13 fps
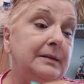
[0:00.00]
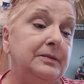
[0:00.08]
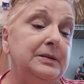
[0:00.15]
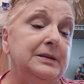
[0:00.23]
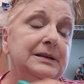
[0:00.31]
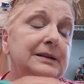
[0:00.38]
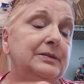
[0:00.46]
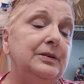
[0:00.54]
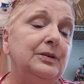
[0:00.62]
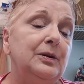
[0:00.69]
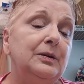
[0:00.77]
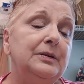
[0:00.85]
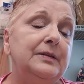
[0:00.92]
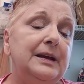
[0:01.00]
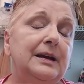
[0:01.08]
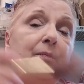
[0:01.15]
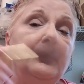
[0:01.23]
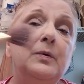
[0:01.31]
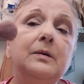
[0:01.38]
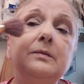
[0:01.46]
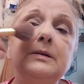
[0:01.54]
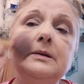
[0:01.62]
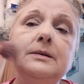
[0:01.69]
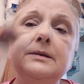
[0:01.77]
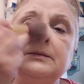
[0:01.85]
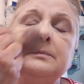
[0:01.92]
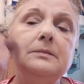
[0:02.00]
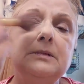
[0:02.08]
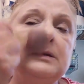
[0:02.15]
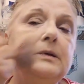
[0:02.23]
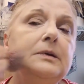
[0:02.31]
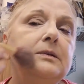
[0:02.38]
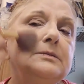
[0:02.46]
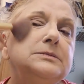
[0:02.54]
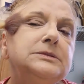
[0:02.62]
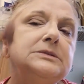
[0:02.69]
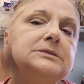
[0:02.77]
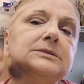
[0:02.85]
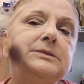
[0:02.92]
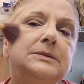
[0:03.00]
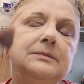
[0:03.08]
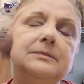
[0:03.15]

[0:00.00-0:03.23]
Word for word: I couldn't get the color that I wanted, and oh, just,